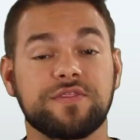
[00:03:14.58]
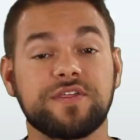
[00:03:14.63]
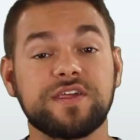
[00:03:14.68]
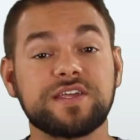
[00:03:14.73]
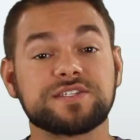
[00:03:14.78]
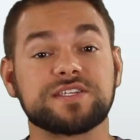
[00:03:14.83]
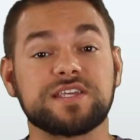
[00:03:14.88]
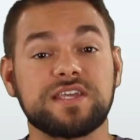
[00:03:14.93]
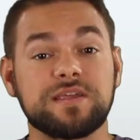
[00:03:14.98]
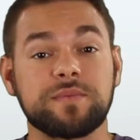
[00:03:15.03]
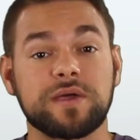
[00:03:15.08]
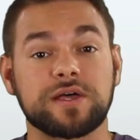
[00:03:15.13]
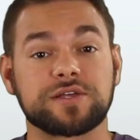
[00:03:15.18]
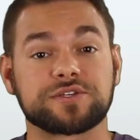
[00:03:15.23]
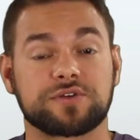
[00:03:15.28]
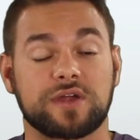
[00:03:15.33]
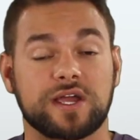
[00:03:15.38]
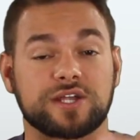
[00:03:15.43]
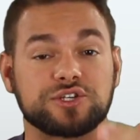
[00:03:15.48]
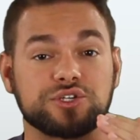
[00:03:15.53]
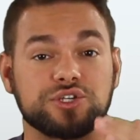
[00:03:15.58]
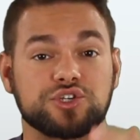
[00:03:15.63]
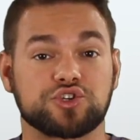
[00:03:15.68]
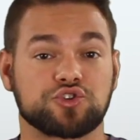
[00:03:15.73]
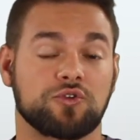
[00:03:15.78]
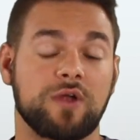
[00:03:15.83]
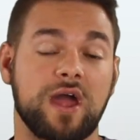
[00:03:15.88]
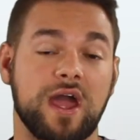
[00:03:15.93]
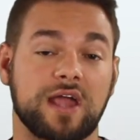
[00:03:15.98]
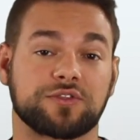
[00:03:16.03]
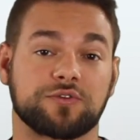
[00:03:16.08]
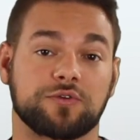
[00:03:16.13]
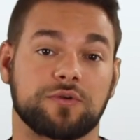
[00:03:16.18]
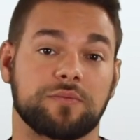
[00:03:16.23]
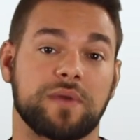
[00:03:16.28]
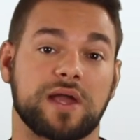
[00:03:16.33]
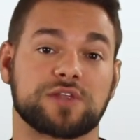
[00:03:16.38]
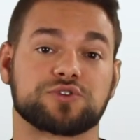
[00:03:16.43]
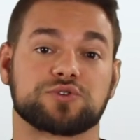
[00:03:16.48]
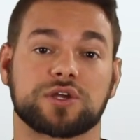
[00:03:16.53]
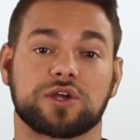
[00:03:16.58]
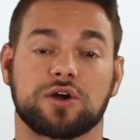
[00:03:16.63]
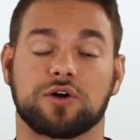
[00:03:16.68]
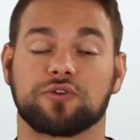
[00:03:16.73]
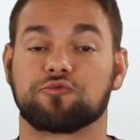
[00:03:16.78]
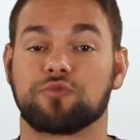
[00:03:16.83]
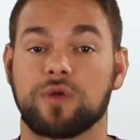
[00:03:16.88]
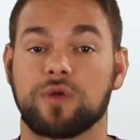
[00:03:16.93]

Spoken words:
These emails are actually tracked through a metric called